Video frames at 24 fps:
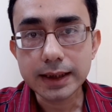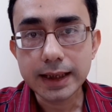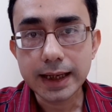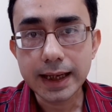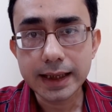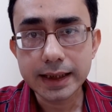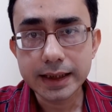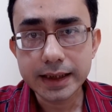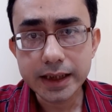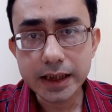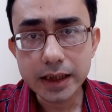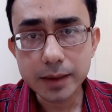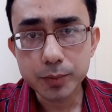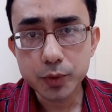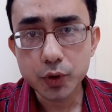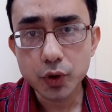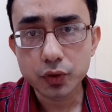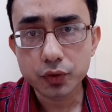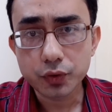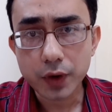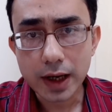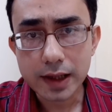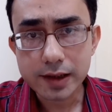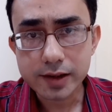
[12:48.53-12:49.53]
And keep
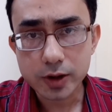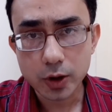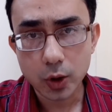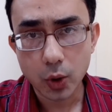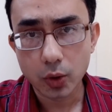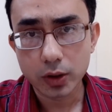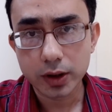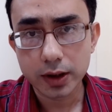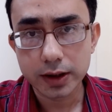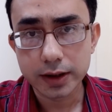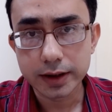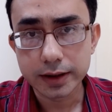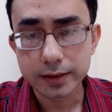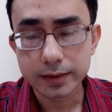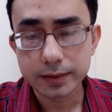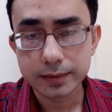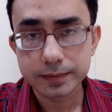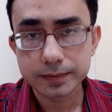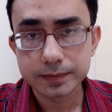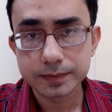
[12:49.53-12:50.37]
your files locally.